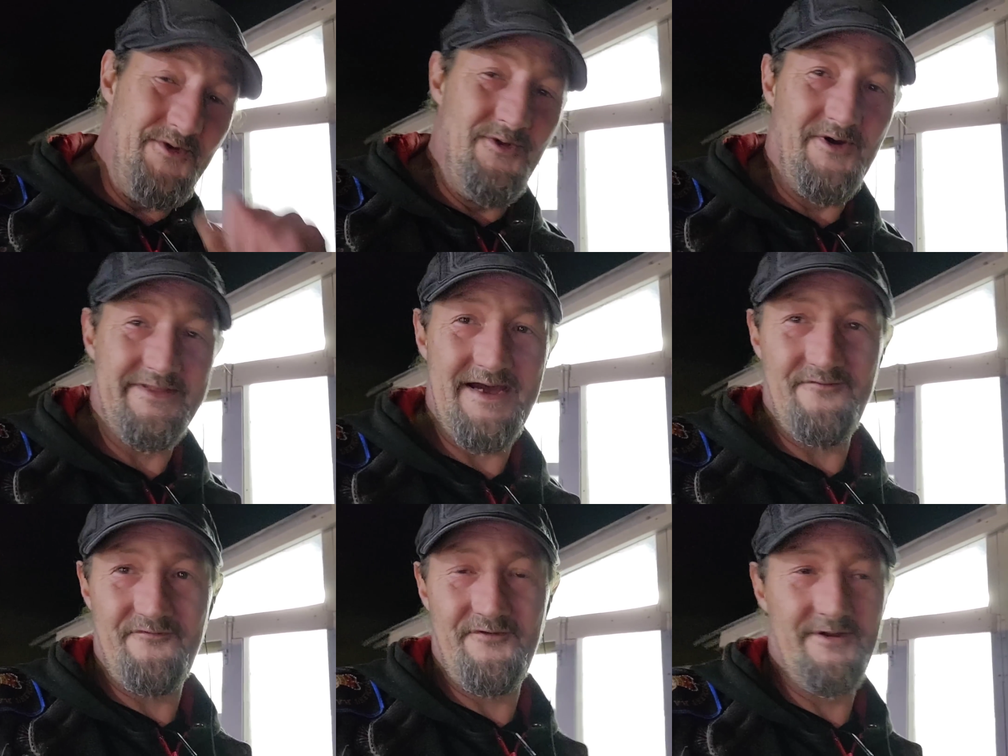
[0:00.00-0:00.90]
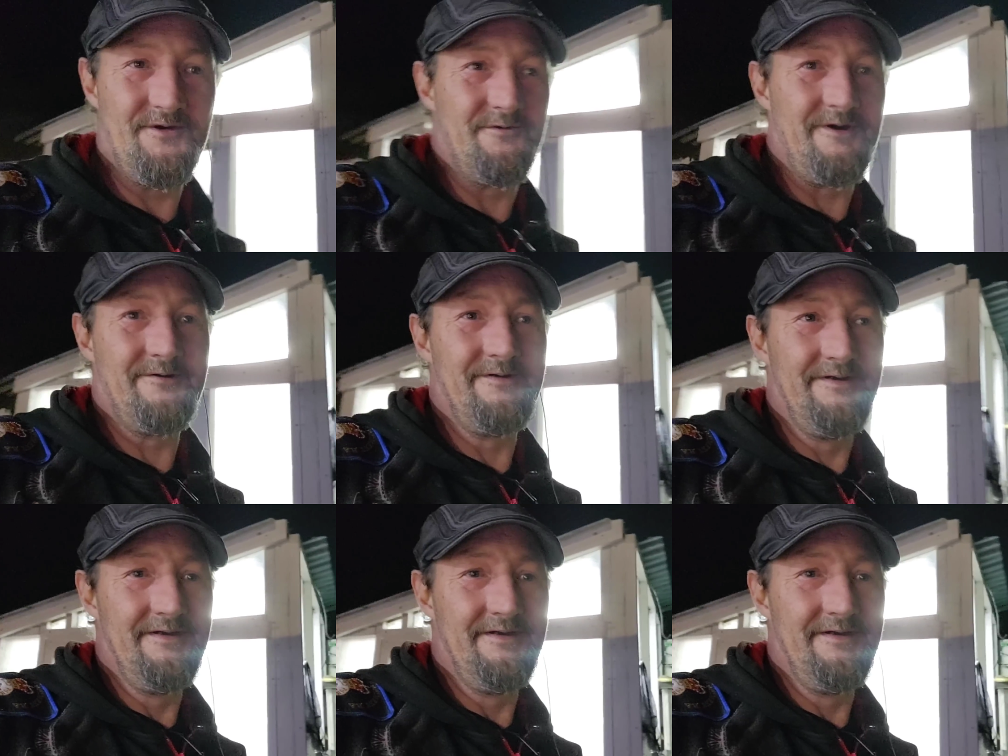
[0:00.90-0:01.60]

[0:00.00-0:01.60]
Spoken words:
you lot down for a little while